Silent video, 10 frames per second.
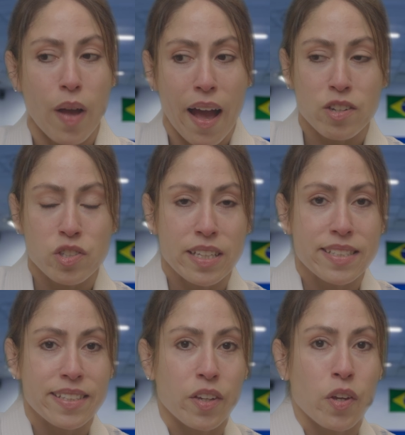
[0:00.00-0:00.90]
actually
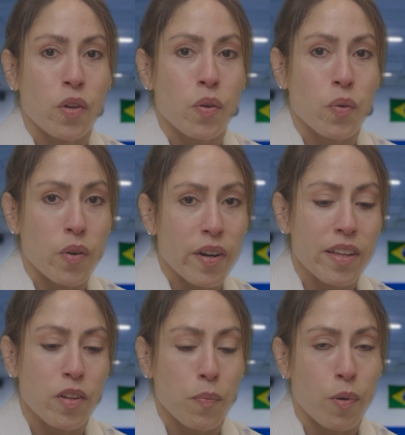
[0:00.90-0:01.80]

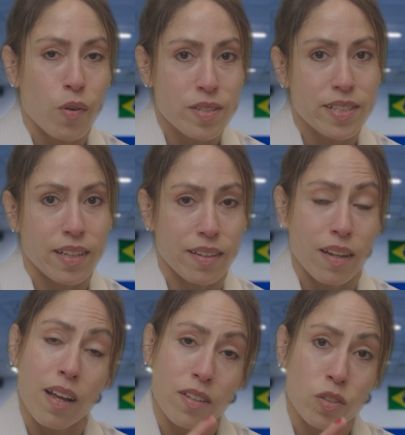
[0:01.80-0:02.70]
securing your person?
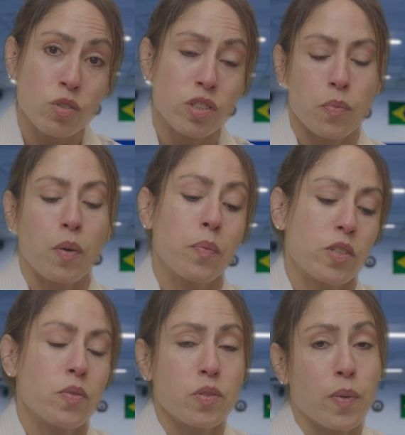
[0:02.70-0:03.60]
Usually what we
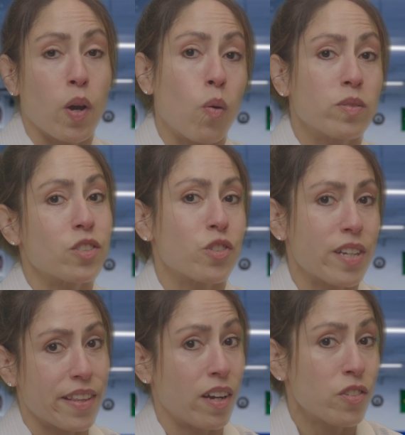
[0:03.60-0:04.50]
do is we hold
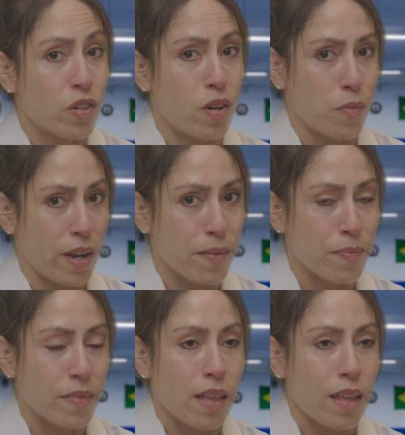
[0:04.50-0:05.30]
underneath the underarm, right?